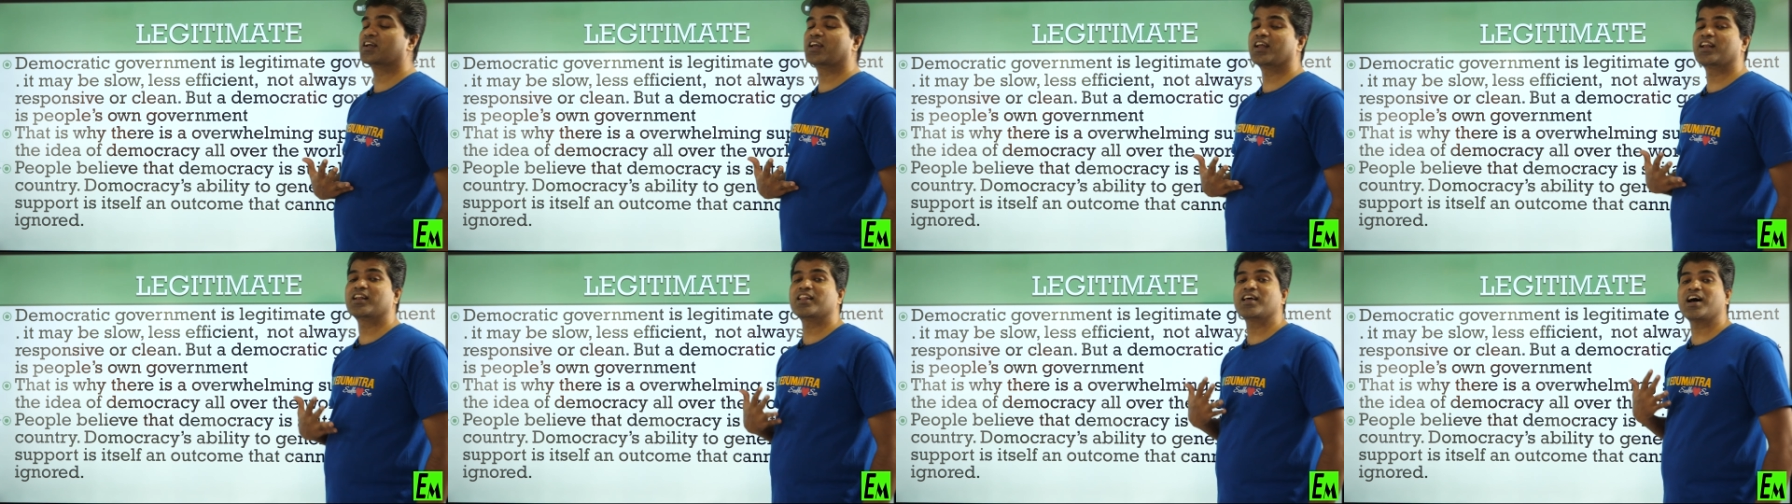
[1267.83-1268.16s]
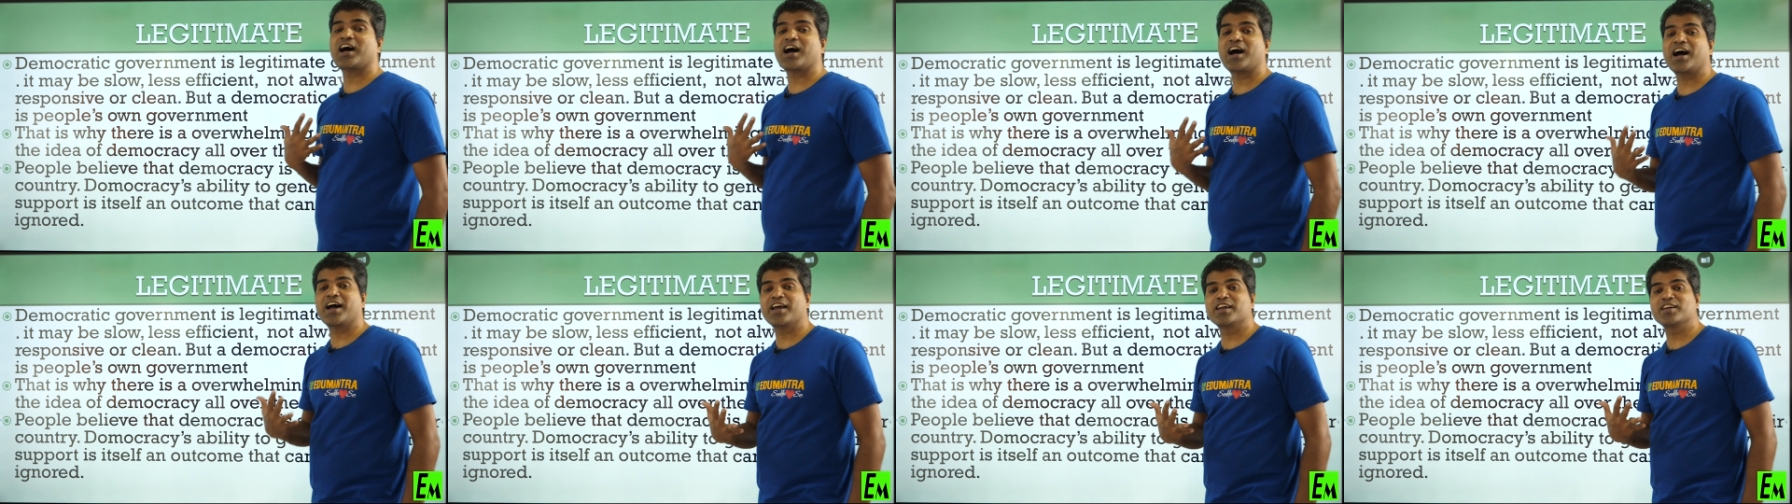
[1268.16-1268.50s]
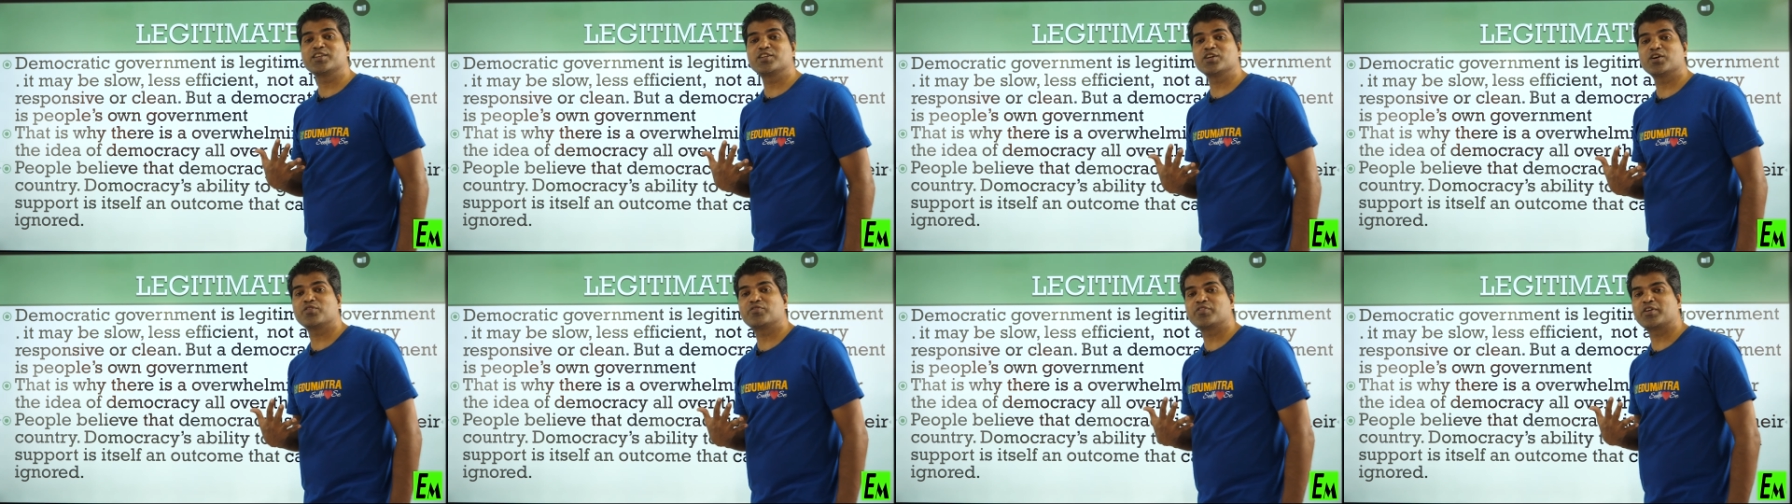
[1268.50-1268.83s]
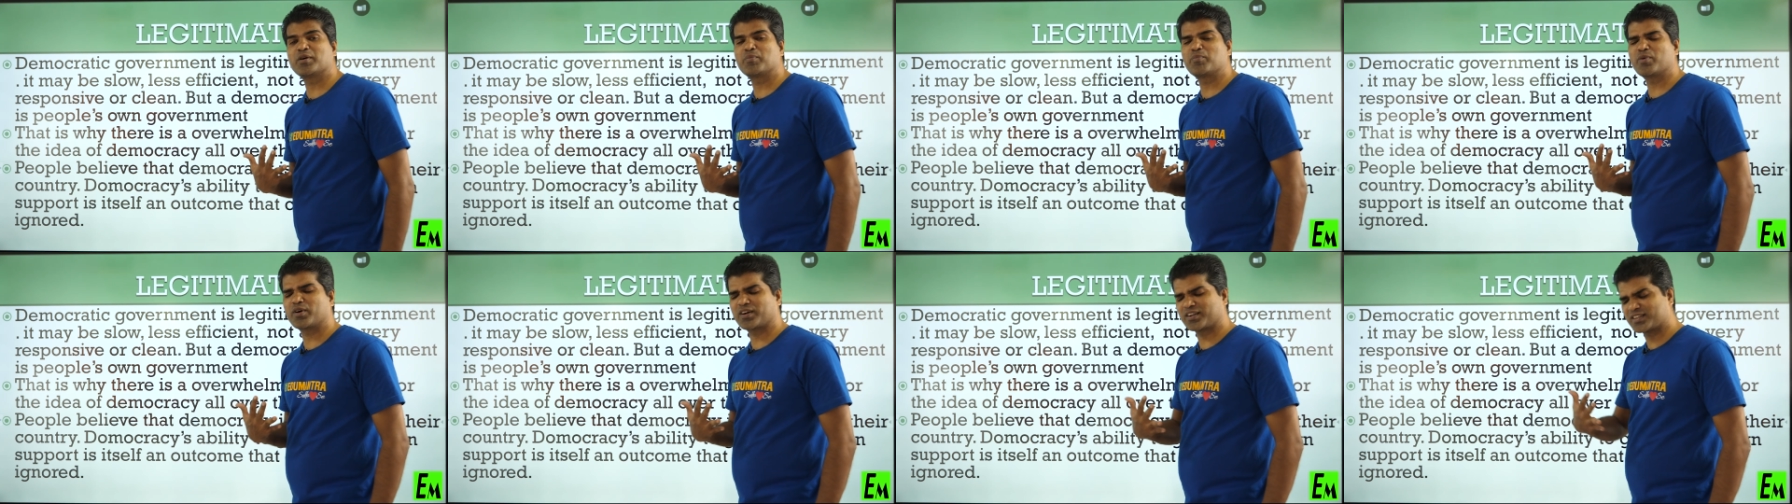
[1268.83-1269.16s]
in the idea of
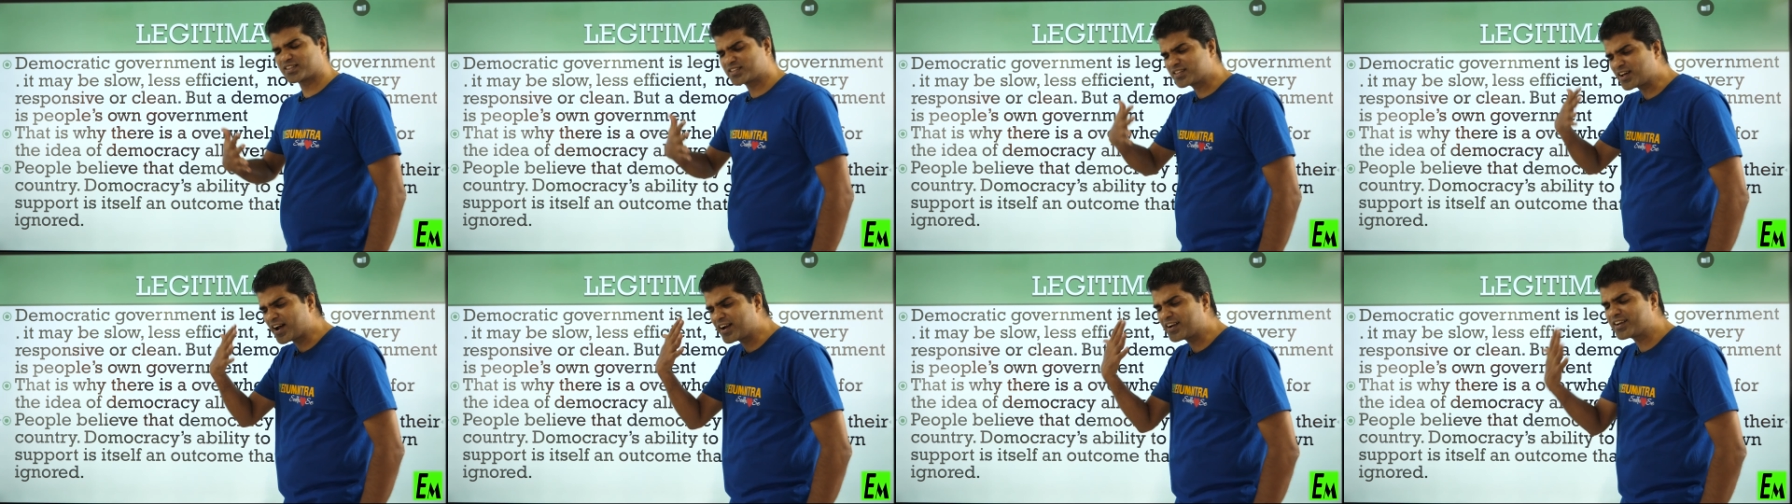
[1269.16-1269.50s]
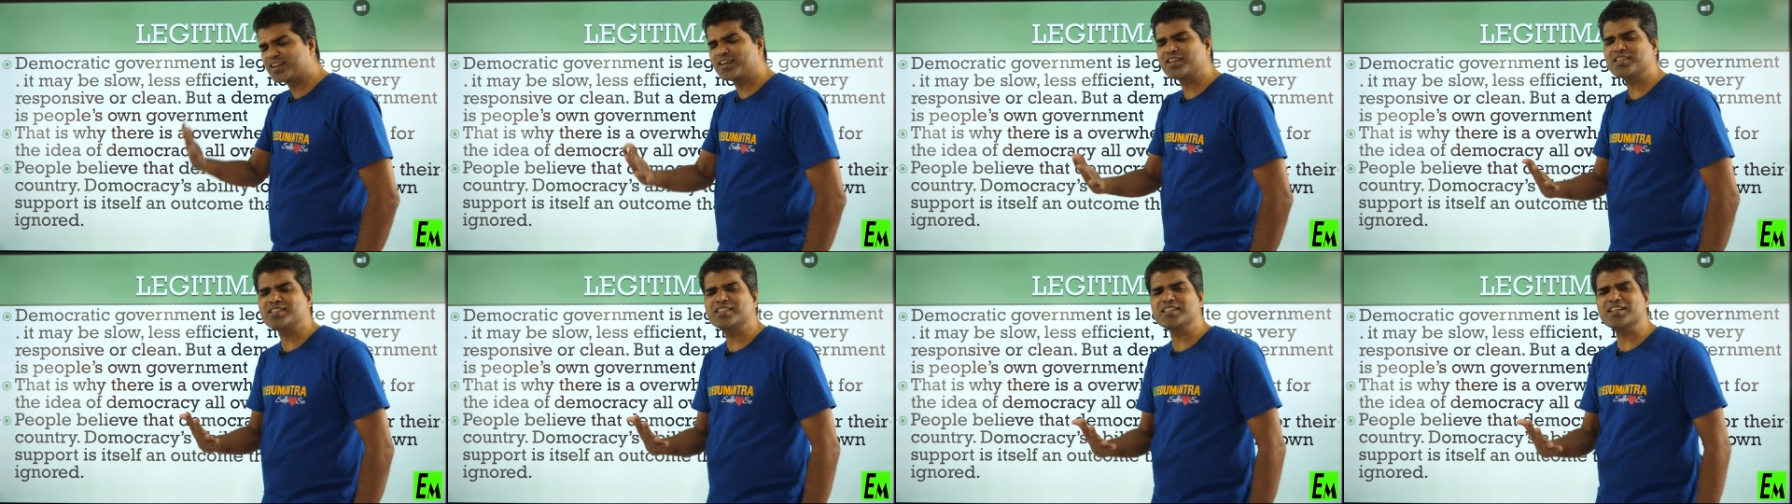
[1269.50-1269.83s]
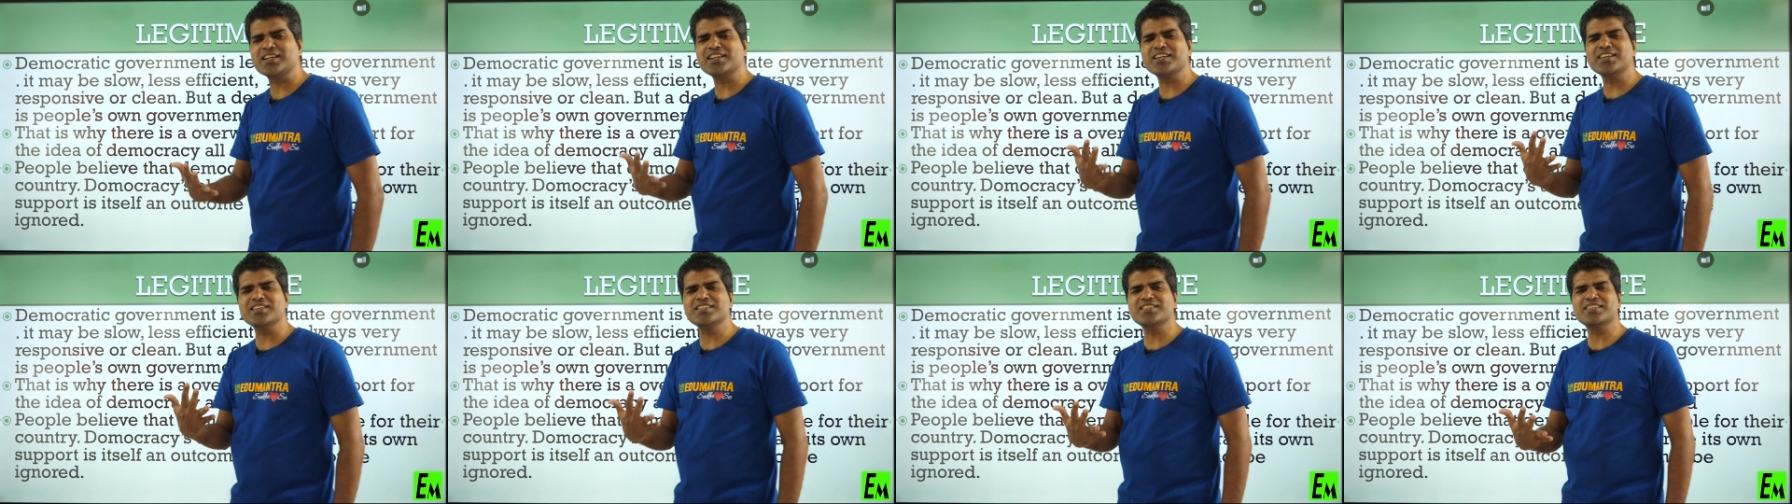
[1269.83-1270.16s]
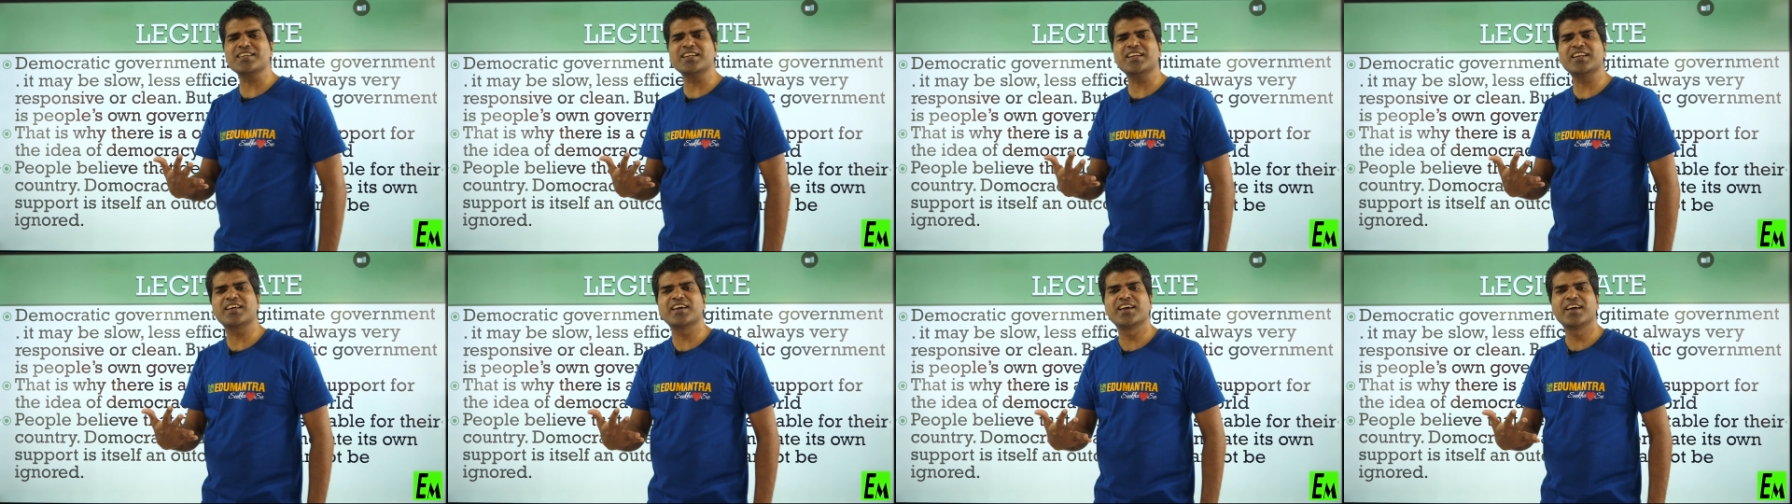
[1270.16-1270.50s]
democracy. That is the
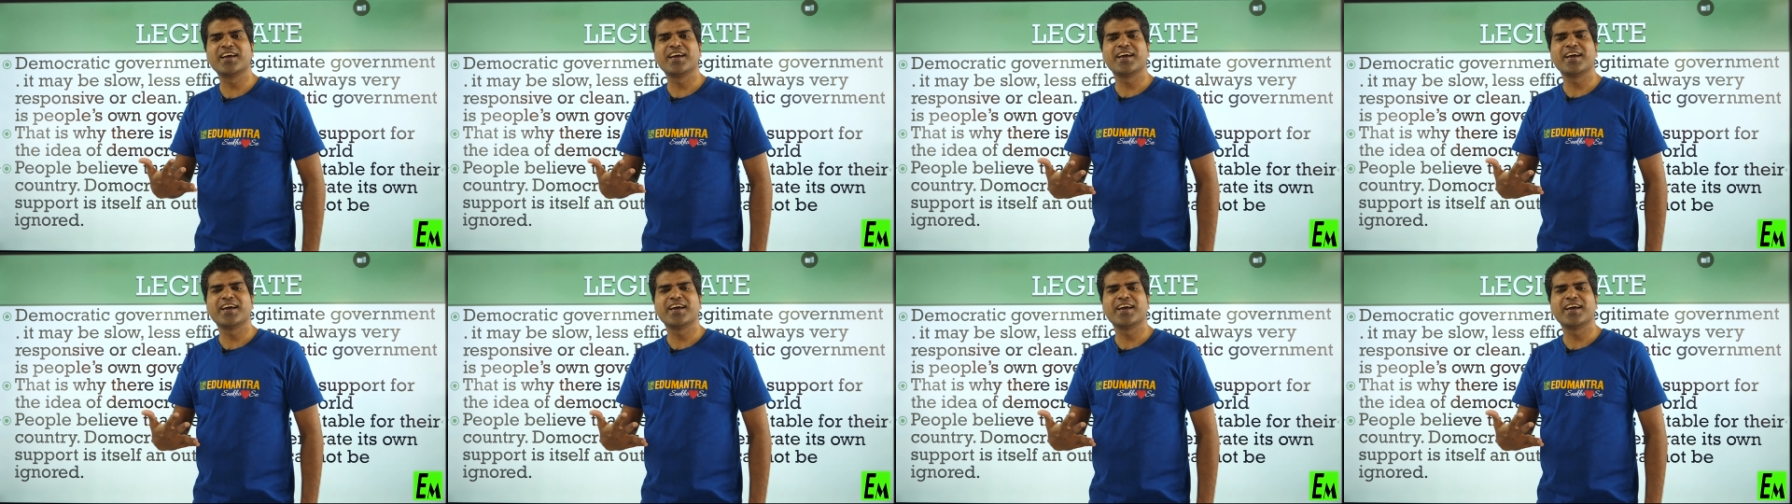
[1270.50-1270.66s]
reason.